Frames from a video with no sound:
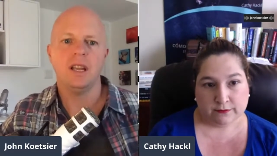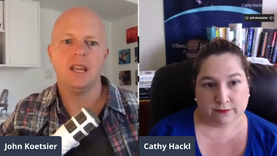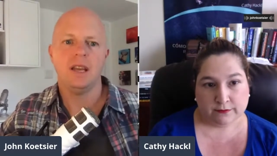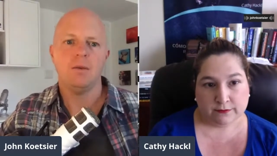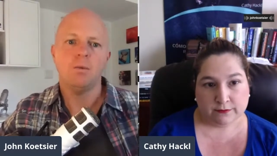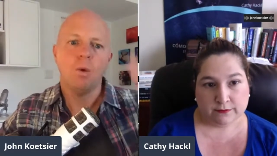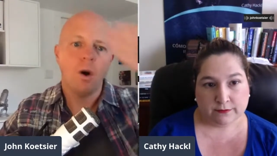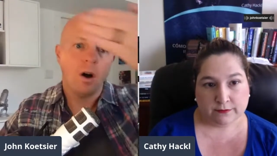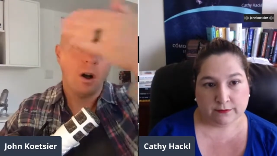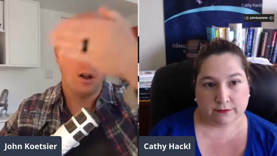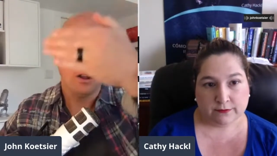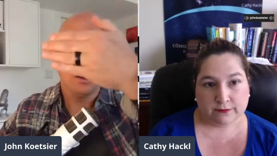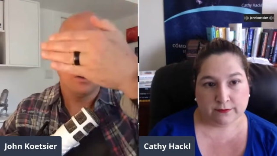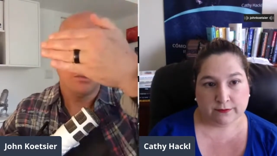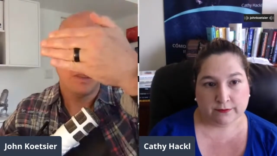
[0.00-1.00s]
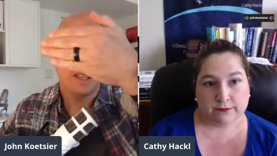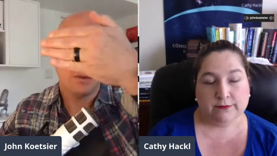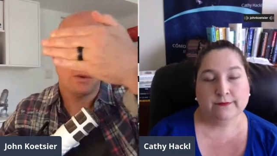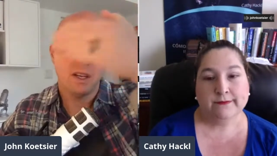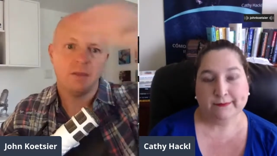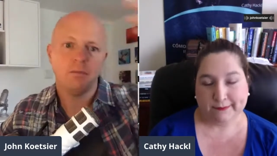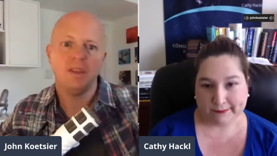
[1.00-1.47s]
Speaker 1: a wall
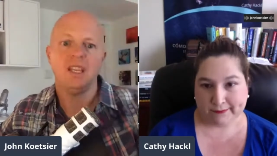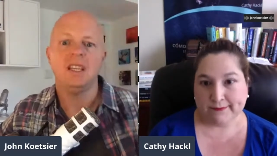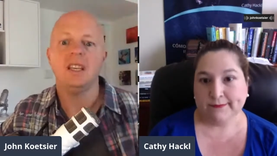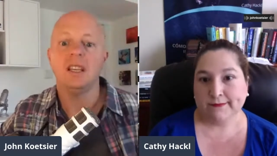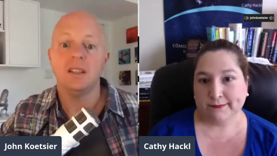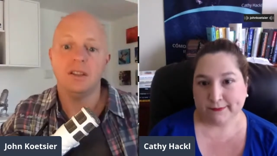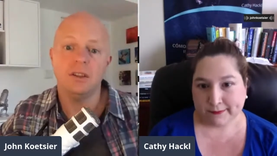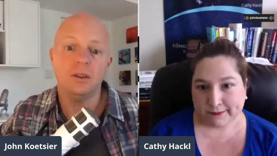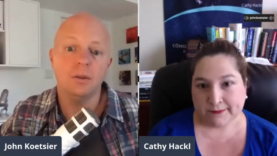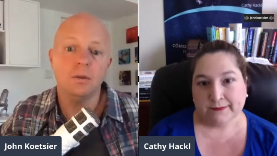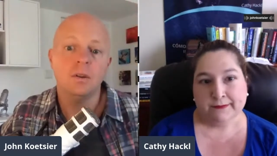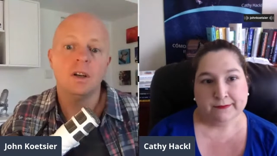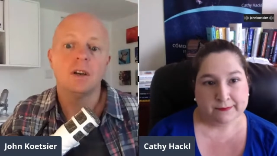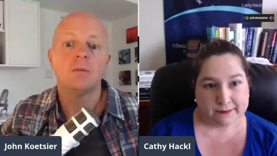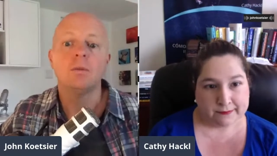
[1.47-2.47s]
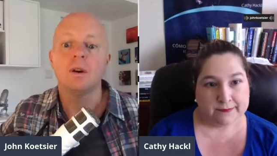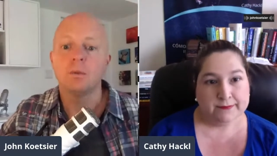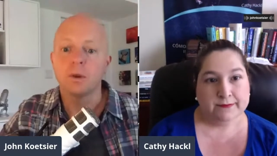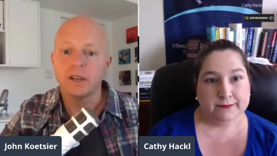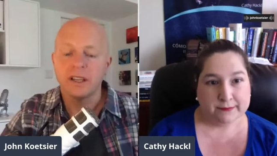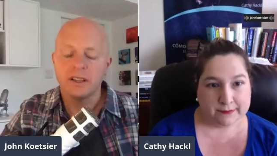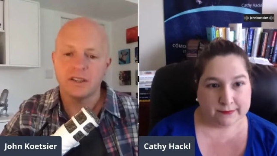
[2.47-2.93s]
between me and you when we're
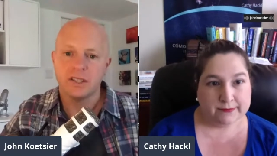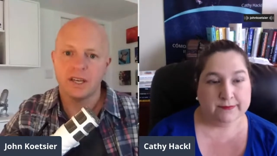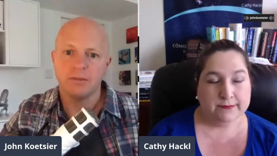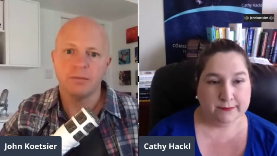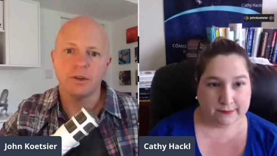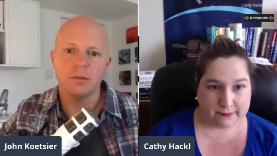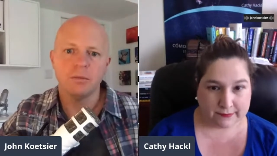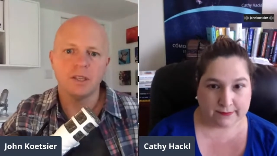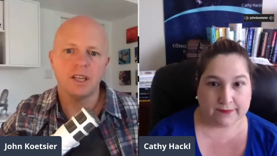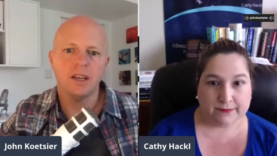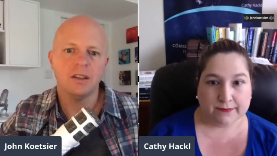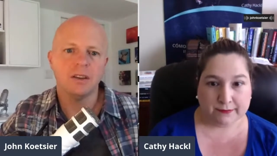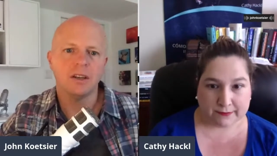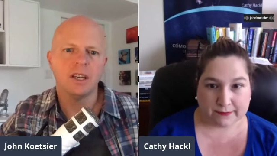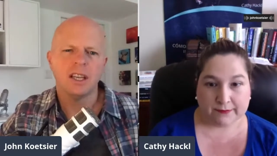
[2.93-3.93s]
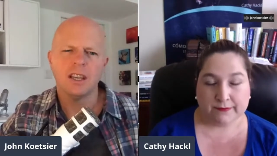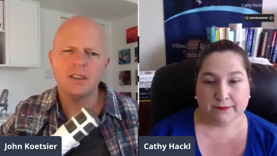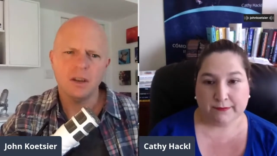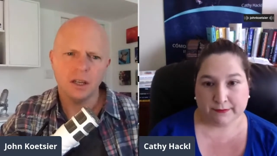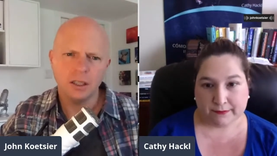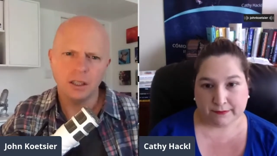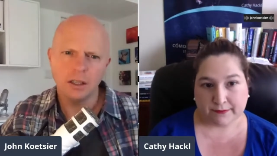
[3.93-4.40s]
in the same room together. Can you
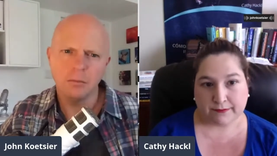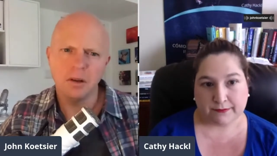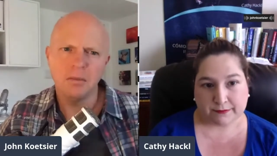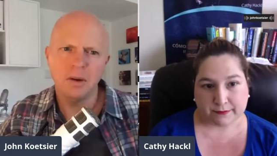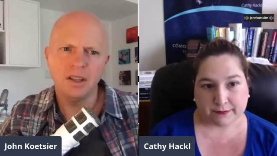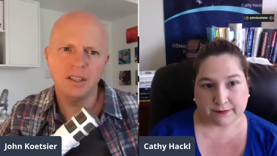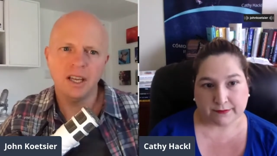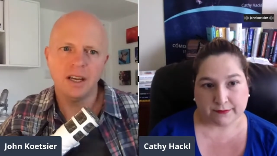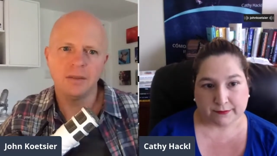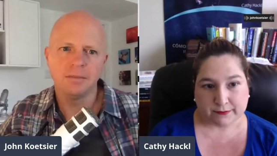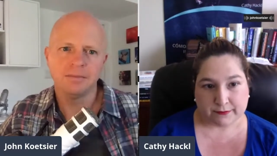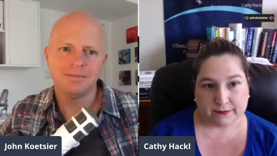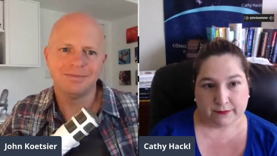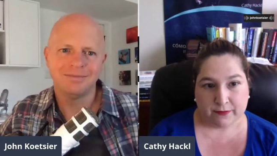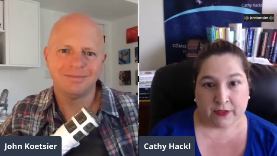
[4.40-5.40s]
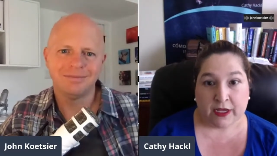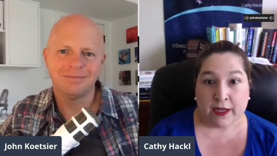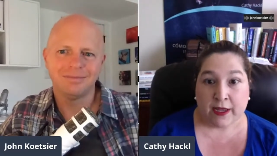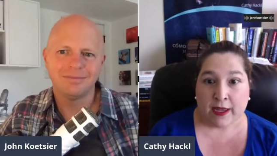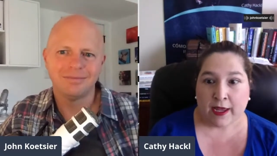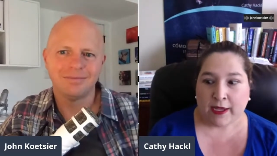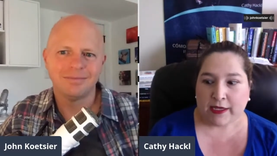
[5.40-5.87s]
talk a little bit about that?
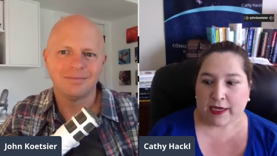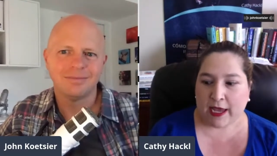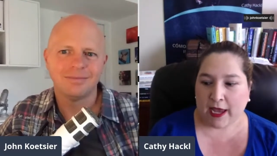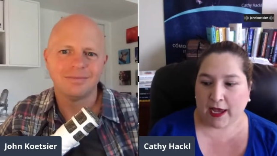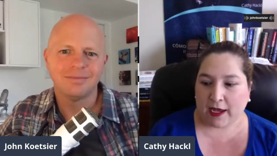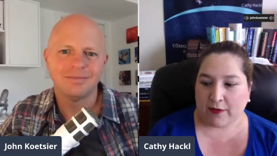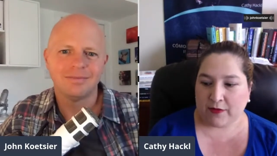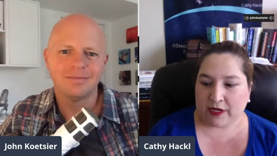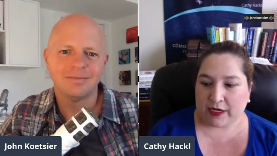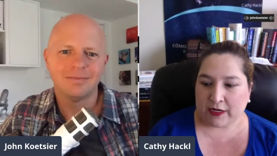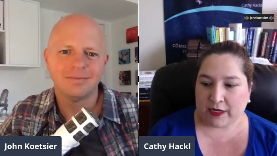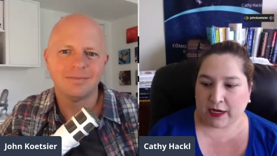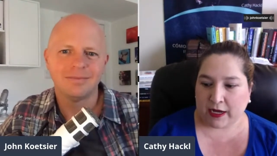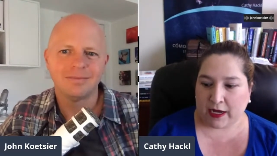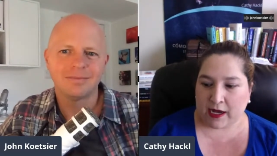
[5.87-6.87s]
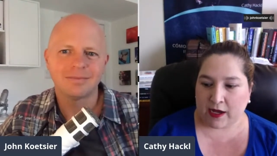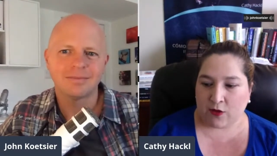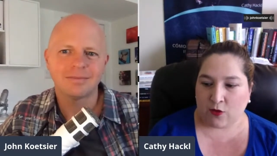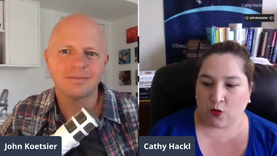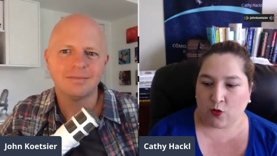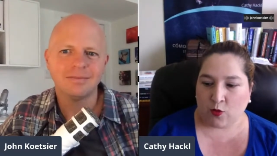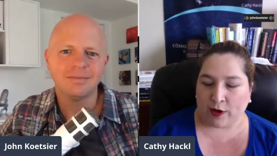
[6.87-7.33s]
Speaker 2: Yeah, I mean,
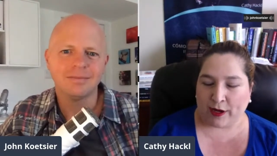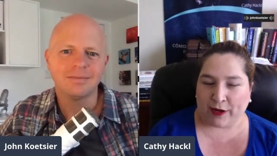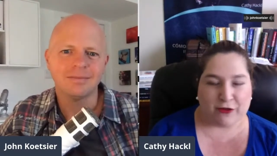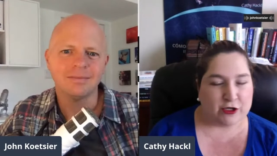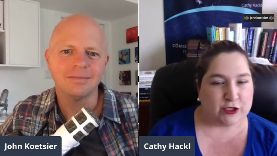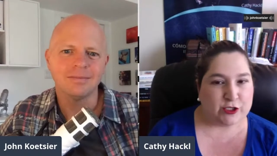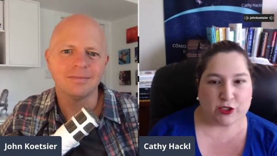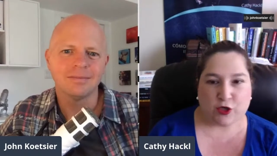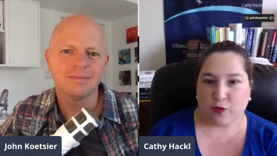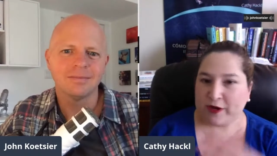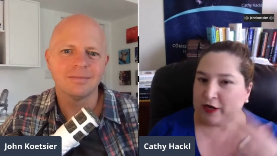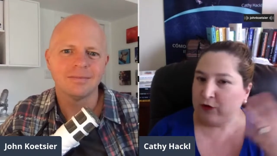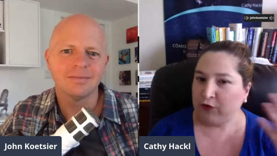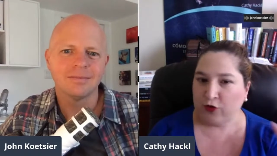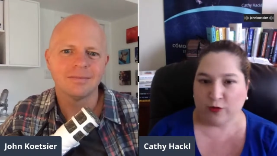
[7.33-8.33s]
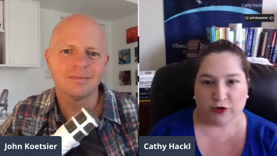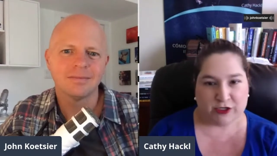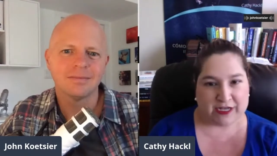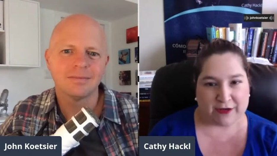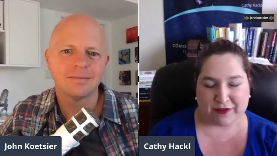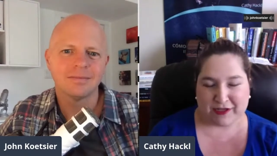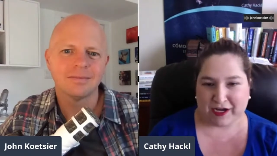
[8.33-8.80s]
there's so many rumors
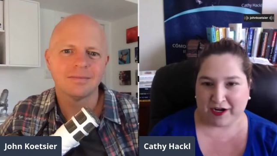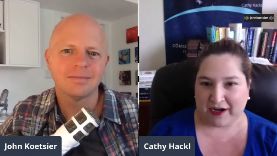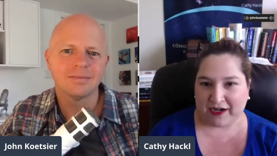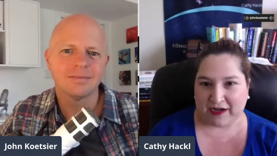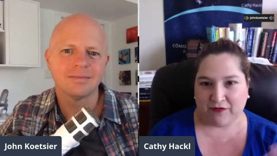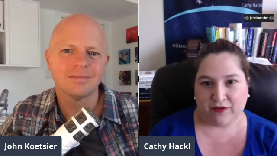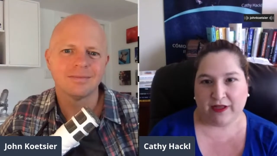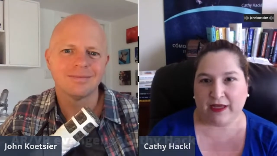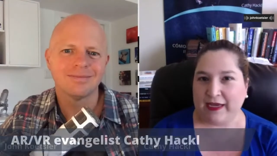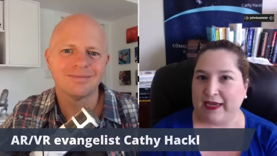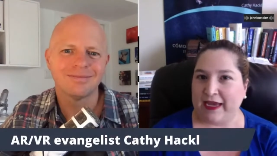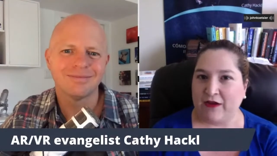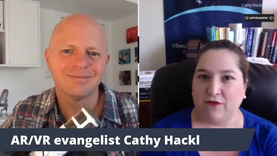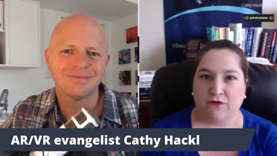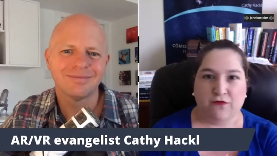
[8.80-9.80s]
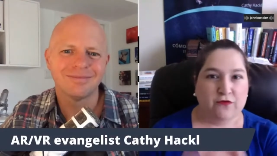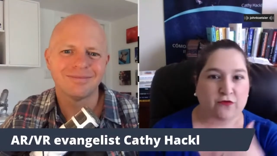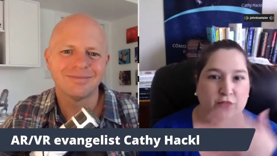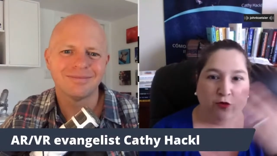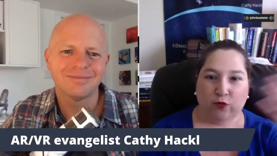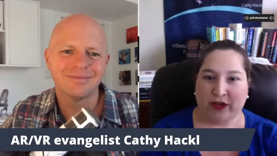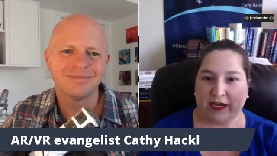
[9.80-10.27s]
out there, and I feel like every
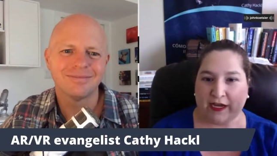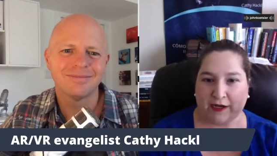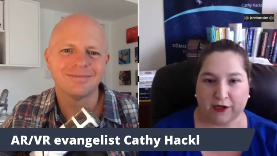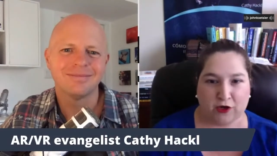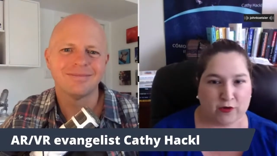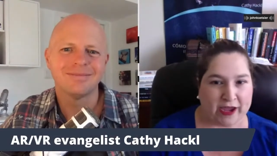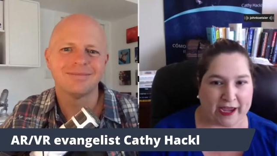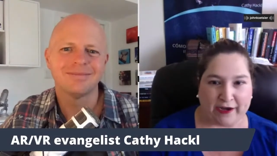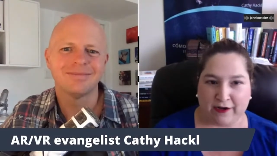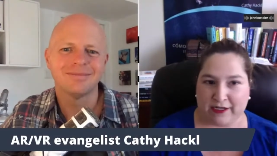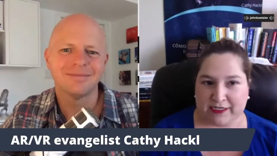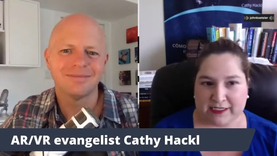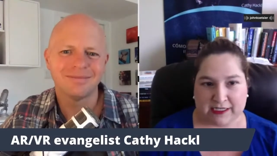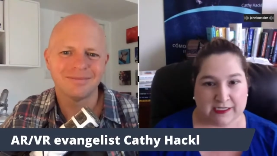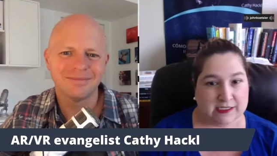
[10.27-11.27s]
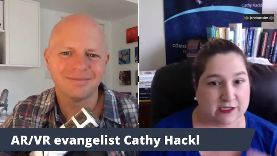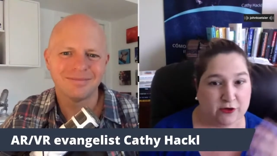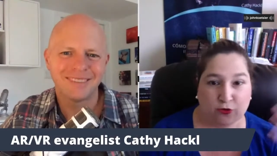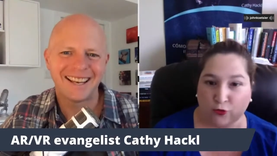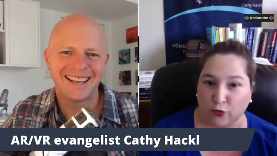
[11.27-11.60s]
week a new analyst has a new